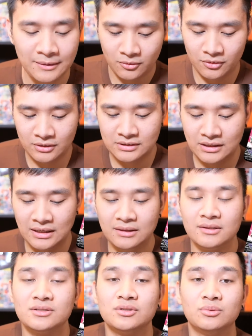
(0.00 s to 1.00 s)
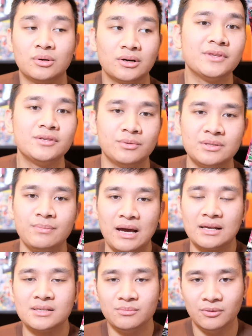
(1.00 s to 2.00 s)
or to get this to work to its
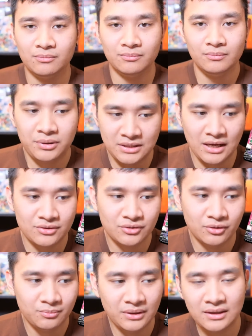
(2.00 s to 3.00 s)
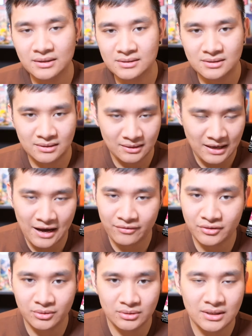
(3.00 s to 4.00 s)
maximum potential, because
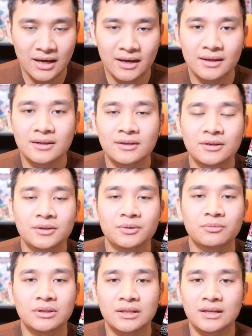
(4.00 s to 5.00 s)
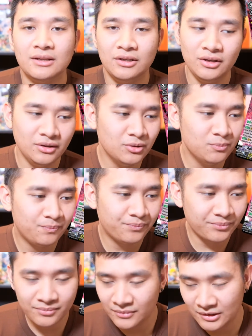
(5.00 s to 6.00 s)
after you attack with it, you
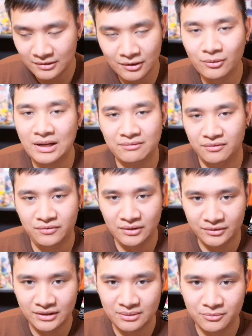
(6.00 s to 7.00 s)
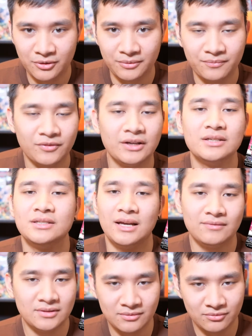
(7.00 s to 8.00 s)
don't have a field anymore, right? Because you
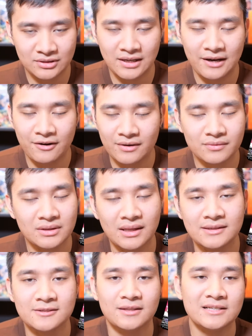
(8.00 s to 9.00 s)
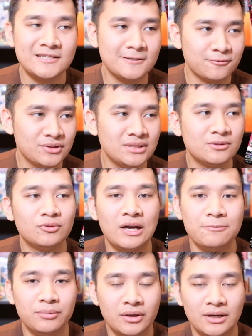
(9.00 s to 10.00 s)
have to retire everything. So that's the reason why I
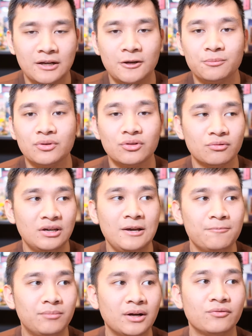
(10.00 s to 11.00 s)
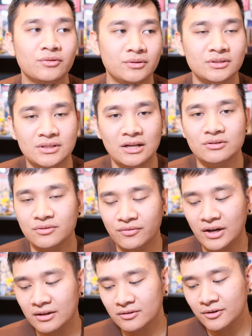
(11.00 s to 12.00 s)
put it at number 3, but for nostalgia
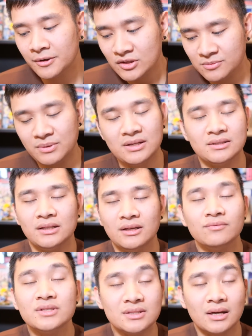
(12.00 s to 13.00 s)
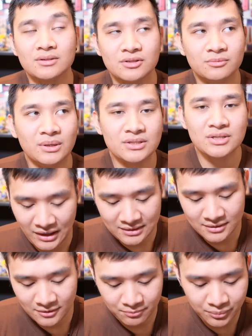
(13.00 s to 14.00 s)
factor, just because I love this deck so much, I
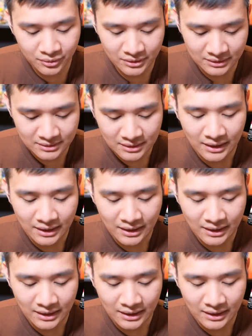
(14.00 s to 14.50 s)
did put it